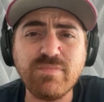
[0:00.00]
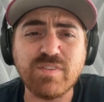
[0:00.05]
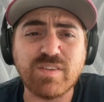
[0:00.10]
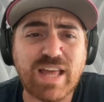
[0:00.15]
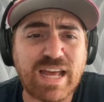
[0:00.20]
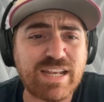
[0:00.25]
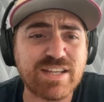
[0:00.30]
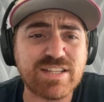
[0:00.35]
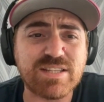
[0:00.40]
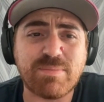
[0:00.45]

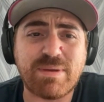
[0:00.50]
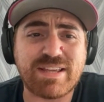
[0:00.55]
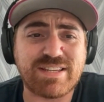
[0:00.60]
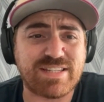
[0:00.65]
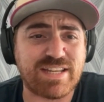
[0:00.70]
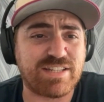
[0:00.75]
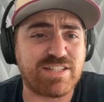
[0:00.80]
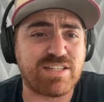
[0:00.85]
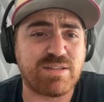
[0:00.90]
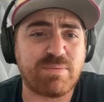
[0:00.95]
That doesn't make
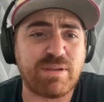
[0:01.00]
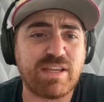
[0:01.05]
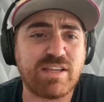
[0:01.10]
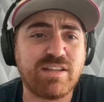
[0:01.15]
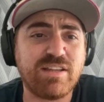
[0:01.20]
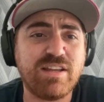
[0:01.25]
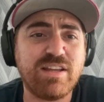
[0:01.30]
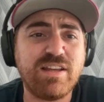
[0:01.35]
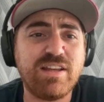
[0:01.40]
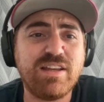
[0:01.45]
sense to me.
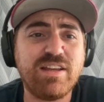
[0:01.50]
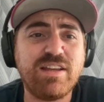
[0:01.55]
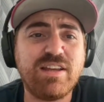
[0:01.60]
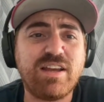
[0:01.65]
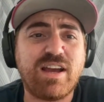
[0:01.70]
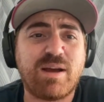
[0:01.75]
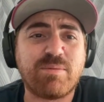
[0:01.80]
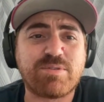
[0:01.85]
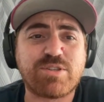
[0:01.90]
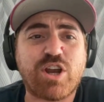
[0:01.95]

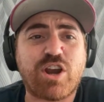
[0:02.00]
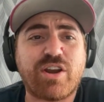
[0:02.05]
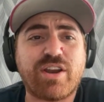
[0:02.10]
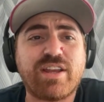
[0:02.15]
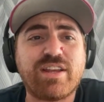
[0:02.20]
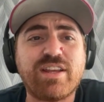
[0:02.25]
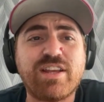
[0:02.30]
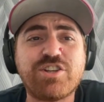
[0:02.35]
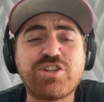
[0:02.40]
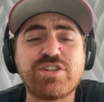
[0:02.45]
I'm
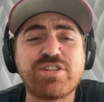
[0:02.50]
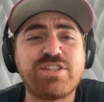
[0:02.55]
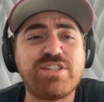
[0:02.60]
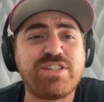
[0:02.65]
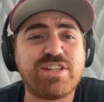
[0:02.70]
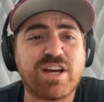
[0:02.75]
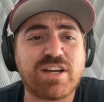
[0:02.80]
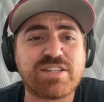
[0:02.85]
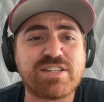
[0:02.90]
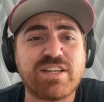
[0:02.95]
sorry. It just
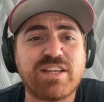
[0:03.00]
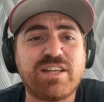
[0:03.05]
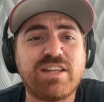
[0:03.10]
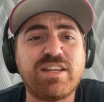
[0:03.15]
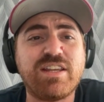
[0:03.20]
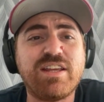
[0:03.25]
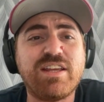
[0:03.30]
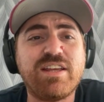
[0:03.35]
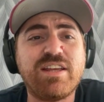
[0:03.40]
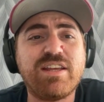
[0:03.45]

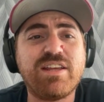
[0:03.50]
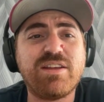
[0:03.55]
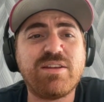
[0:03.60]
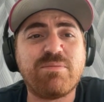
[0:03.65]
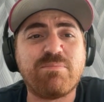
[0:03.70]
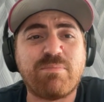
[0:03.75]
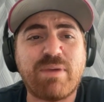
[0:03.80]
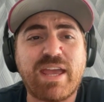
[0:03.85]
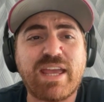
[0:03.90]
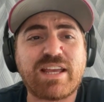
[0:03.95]
doesn't
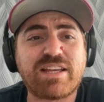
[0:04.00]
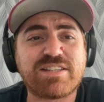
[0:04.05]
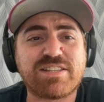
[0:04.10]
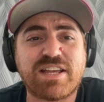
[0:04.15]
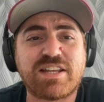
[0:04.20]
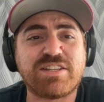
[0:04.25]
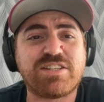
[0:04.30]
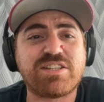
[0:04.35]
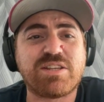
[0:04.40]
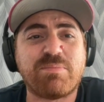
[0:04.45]
make
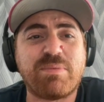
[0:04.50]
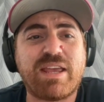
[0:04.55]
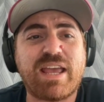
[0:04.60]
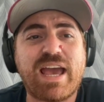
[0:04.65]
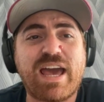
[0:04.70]
sense to me